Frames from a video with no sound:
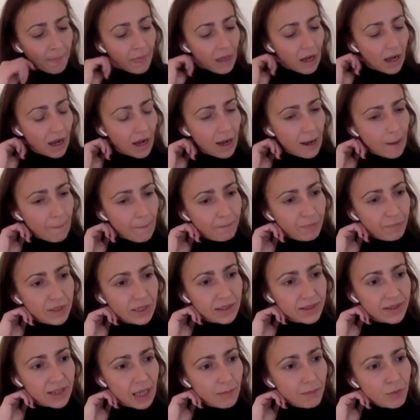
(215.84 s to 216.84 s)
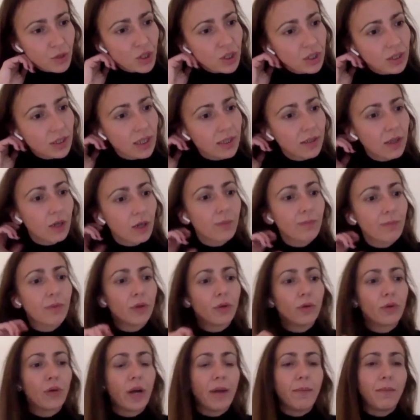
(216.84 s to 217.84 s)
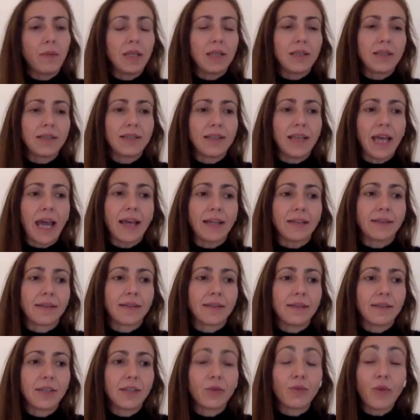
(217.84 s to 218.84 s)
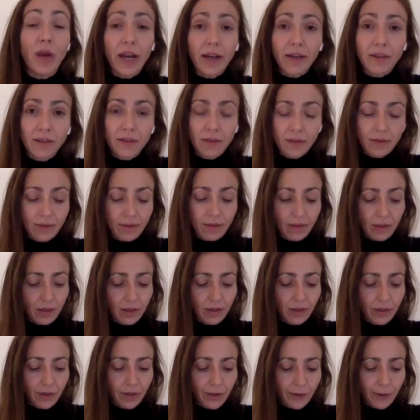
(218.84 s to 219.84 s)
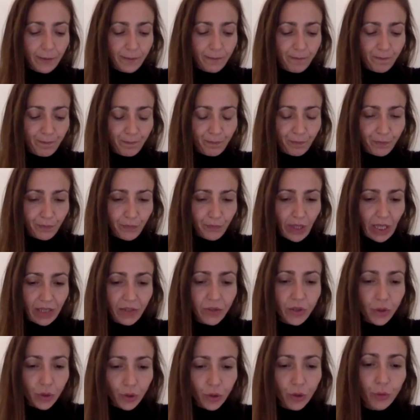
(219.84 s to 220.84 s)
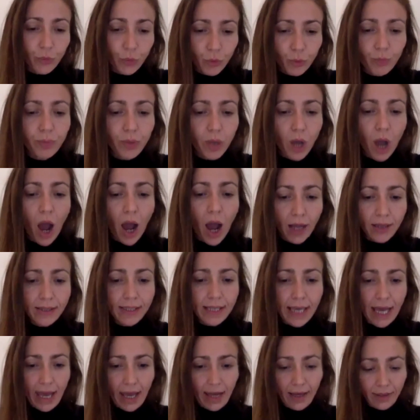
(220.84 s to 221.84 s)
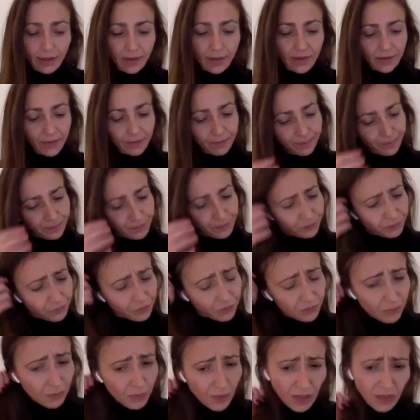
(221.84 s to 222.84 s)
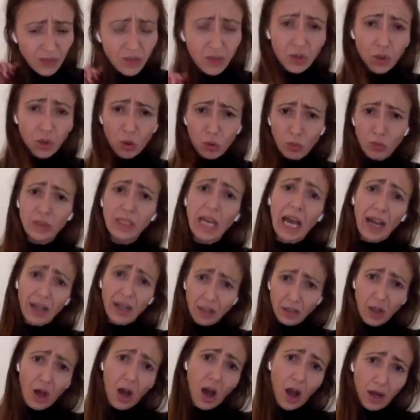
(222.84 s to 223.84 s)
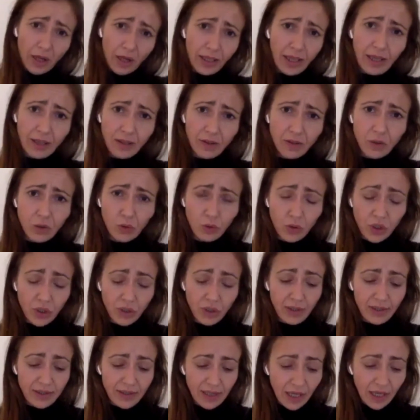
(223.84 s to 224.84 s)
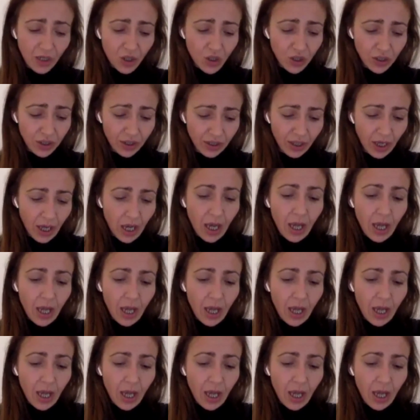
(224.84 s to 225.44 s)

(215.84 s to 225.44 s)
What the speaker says: The assumption in our program is that direct intergroup contact, so dialogue and socialization